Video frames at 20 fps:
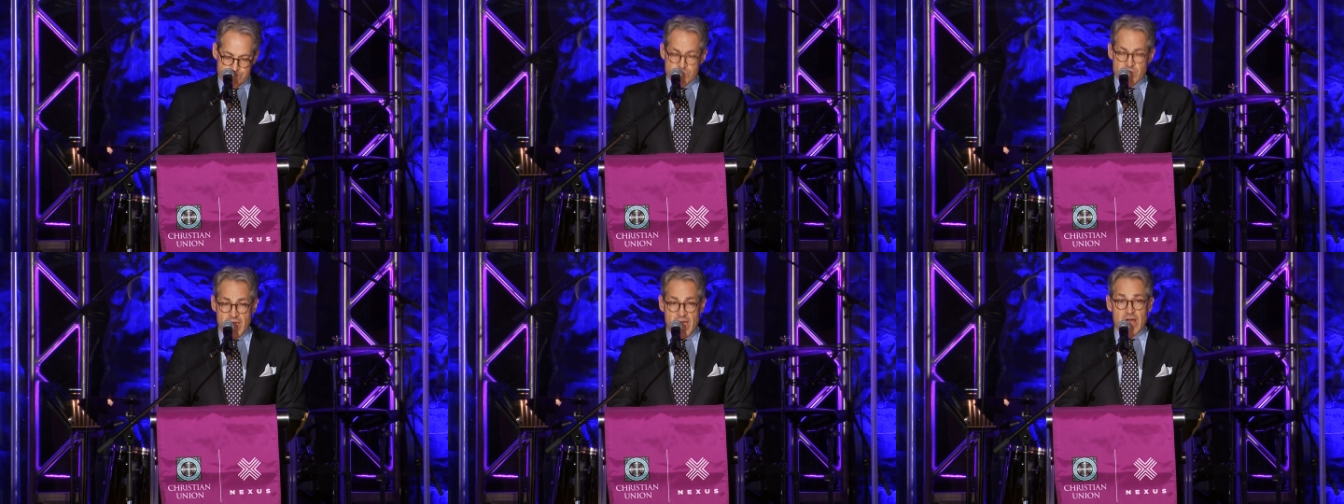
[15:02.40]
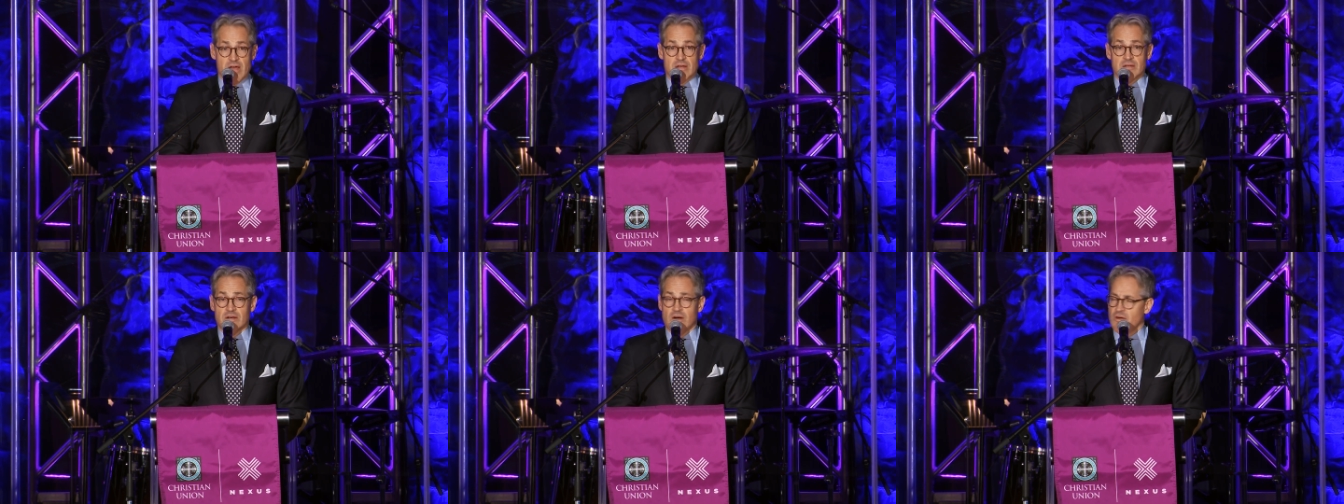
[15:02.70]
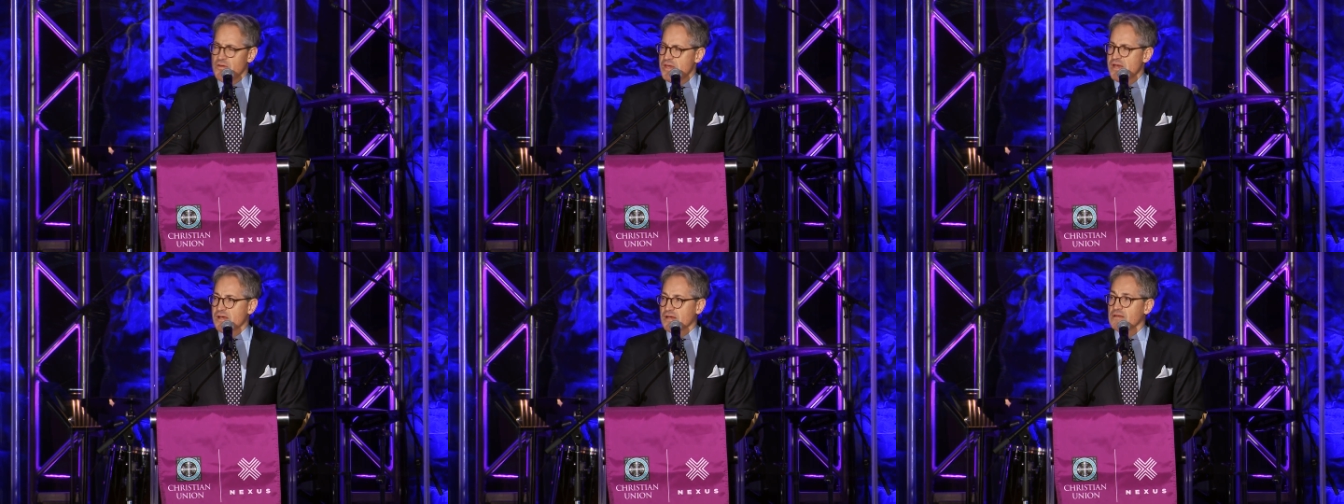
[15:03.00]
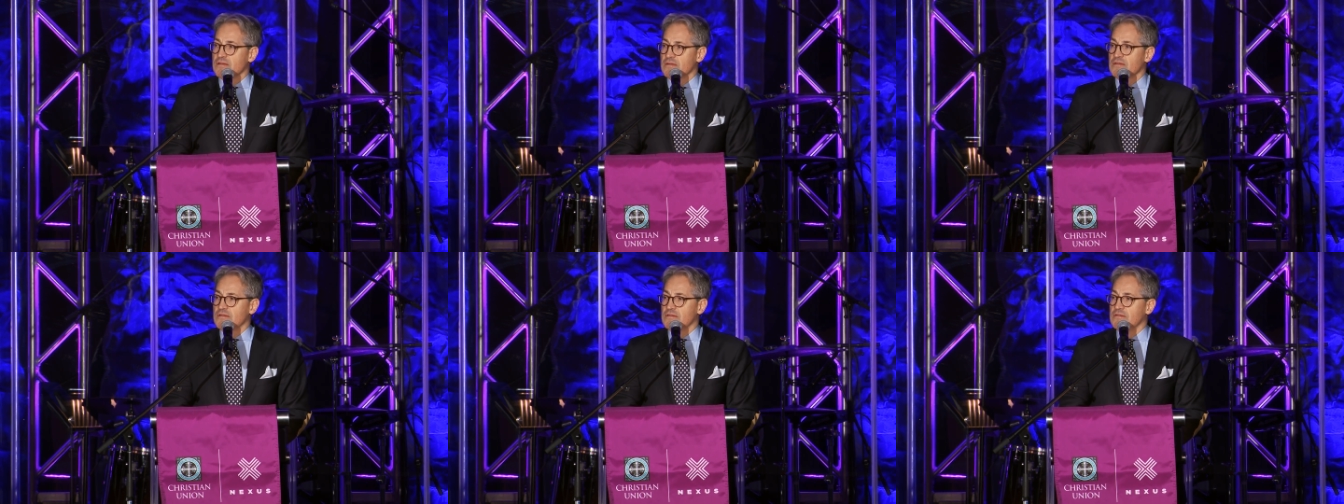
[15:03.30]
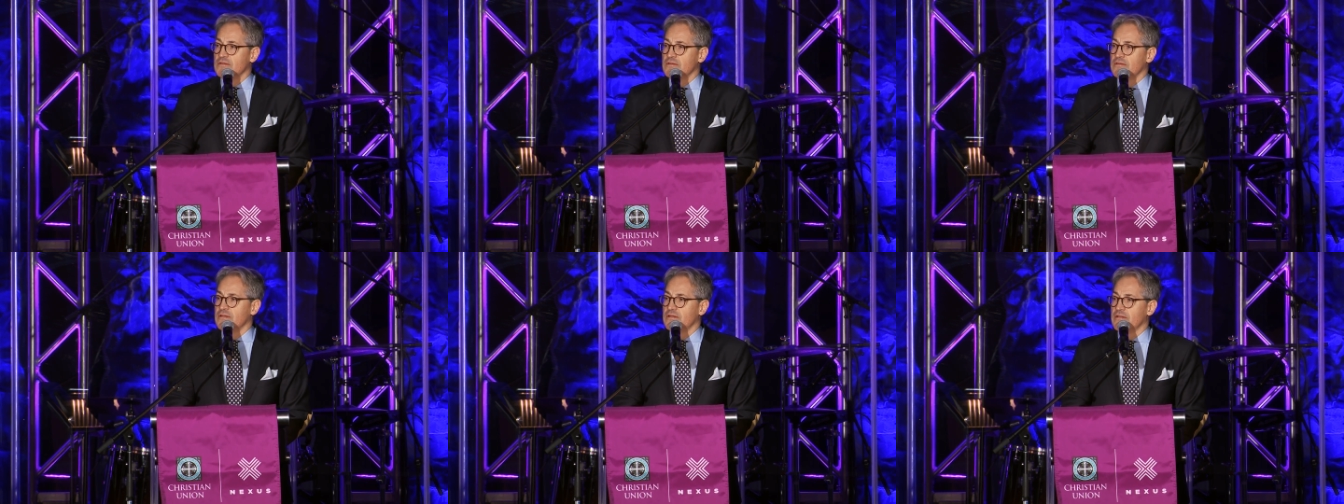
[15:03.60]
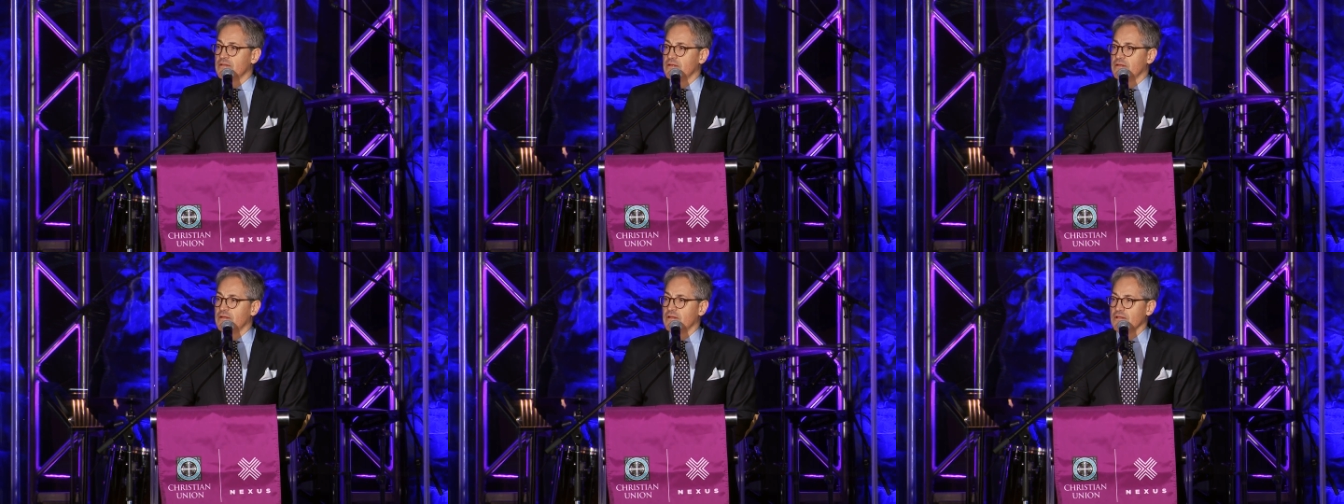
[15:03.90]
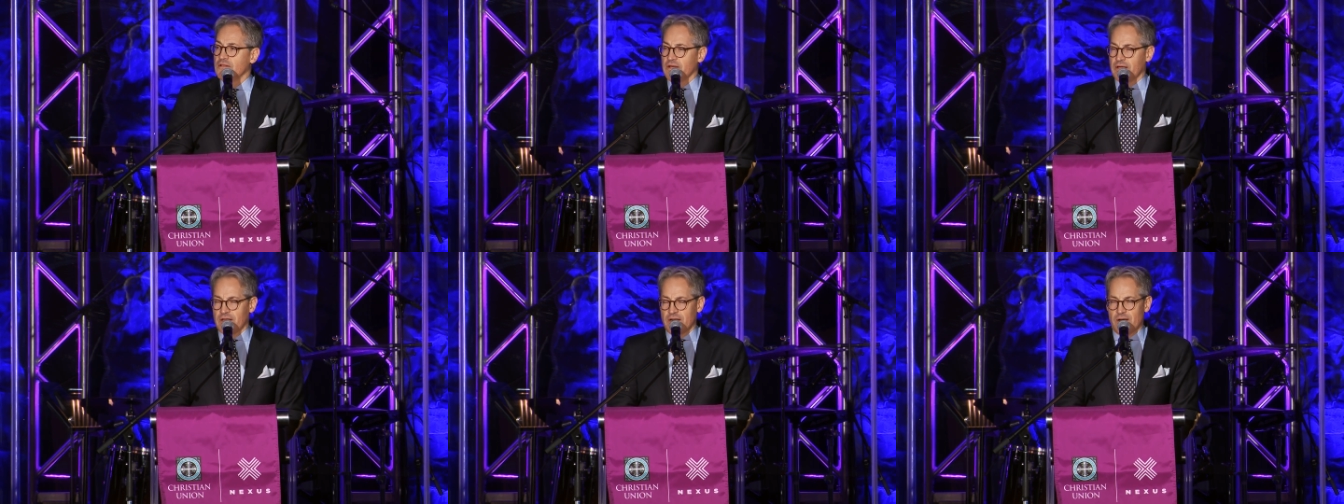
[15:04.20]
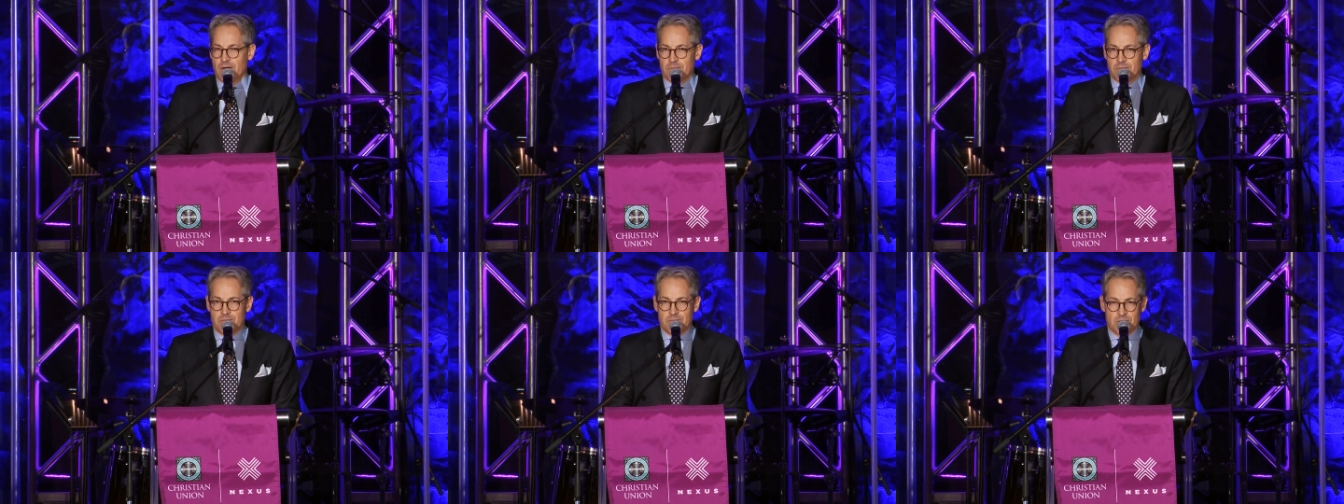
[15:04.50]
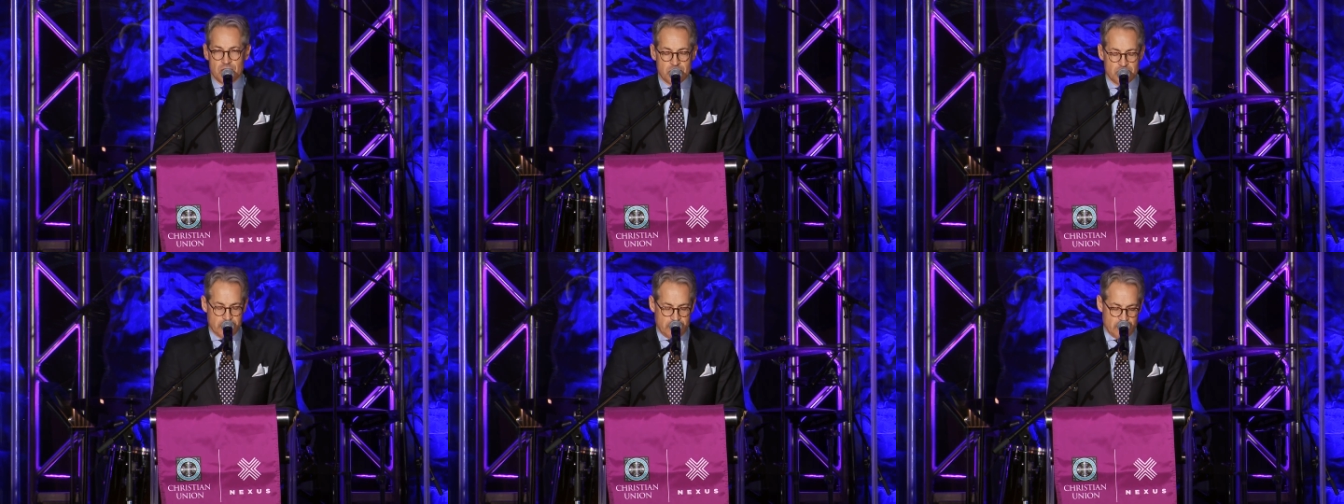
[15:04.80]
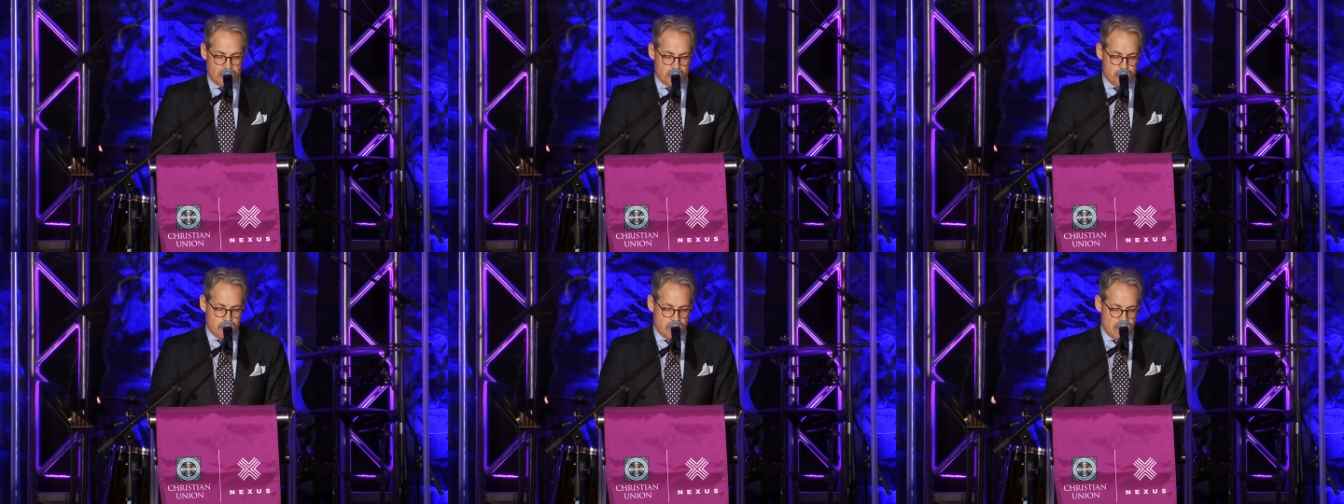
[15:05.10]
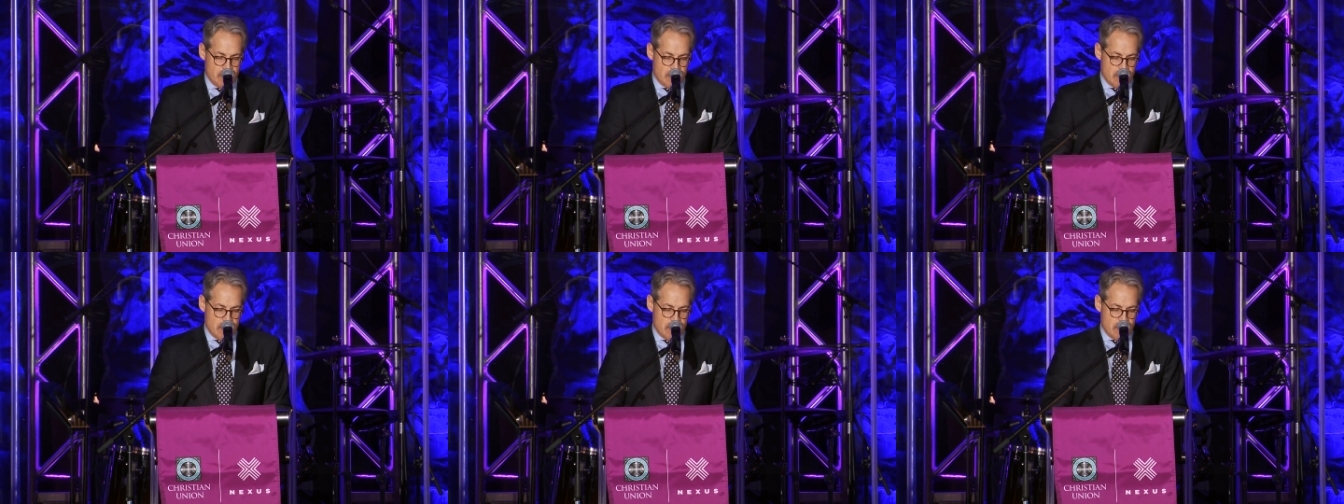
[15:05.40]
yeah, oh yeah. Look it up, look it up.